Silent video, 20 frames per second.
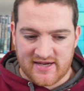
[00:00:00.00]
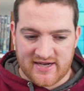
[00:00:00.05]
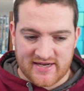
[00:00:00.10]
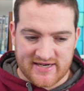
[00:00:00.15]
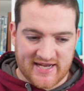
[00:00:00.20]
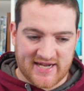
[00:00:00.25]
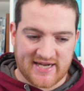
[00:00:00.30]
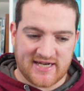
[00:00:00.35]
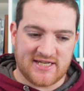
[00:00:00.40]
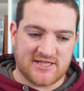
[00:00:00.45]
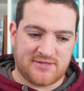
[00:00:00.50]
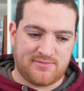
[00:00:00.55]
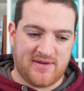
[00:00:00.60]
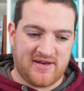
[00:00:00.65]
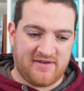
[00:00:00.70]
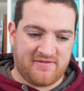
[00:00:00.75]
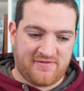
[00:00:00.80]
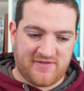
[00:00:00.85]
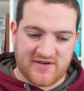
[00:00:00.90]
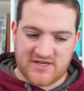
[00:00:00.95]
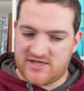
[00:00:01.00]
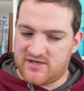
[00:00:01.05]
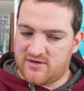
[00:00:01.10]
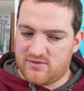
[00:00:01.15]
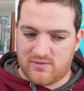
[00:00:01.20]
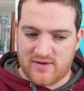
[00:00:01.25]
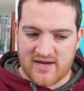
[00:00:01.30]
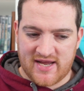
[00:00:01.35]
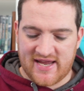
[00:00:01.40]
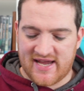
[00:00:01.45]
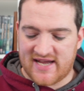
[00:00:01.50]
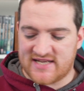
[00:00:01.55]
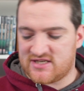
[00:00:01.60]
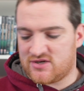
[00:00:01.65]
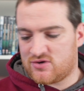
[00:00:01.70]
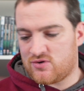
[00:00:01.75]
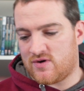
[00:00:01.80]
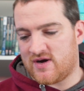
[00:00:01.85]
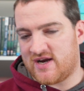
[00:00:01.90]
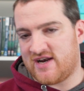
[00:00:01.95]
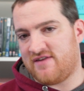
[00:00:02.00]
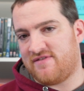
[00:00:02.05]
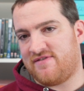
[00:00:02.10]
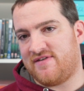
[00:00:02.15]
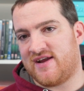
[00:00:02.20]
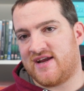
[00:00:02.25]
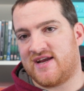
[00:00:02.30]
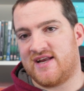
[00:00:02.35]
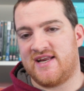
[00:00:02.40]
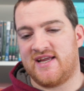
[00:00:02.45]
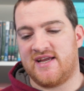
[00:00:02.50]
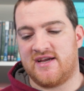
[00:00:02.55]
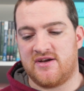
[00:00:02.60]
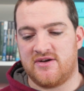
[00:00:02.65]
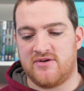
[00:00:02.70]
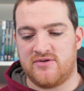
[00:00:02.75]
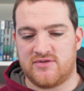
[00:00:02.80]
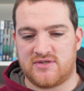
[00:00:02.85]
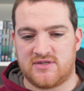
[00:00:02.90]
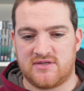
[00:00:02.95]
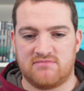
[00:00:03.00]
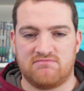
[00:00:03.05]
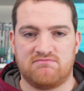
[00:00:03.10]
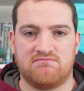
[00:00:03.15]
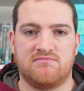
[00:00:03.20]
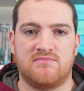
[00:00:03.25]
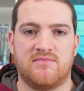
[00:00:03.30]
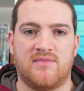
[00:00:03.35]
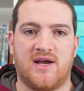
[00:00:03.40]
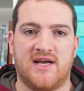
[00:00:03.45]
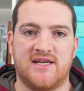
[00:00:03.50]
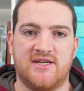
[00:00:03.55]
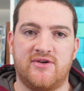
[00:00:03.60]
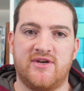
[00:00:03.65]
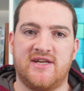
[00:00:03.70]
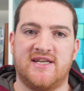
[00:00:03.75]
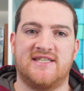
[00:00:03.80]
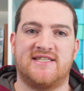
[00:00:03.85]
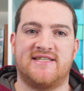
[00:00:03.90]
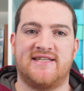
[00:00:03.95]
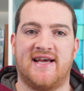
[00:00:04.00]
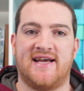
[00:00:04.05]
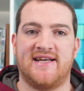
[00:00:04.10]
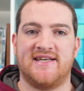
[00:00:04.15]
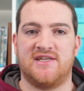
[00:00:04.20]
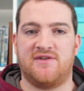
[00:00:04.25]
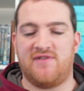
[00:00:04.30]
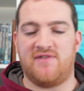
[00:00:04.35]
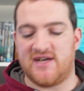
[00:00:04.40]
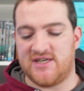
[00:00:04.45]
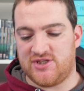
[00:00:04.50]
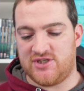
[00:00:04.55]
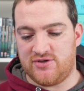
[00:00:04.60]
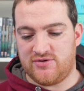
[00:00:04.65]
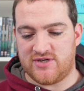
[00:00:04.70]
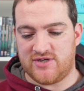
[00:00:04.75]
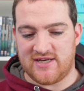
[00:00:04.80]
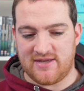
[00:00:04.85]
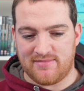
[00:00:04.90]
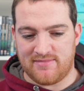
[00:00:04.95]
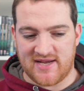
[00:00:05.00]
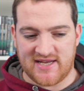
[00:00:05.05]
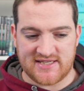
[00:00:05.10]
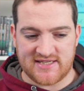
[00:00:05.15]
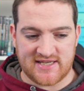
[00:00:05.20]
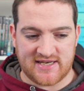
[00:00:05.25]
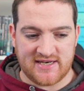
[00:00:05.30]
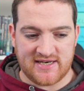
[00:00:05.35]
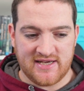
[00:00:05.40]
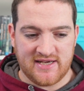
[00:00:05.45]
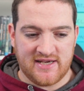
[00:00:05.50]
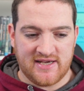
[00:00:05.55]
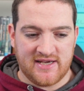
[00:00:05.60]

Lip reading: an angler's been fishing away, he hasn't caught anything, and he goes, "I don't understand, this fly's usually amazing.